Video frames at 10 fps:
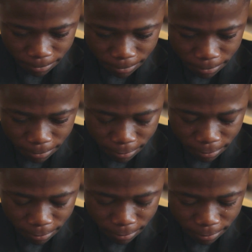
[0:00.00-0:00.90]

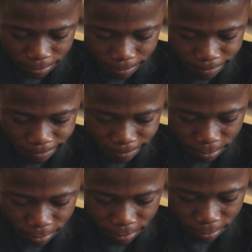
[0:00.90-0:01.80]

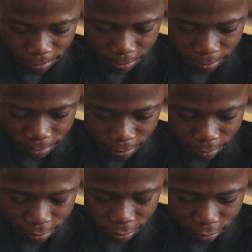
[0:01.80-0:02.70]

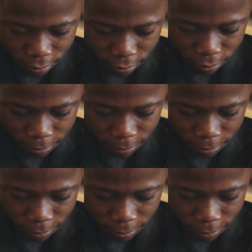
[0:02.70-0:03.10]
(silence)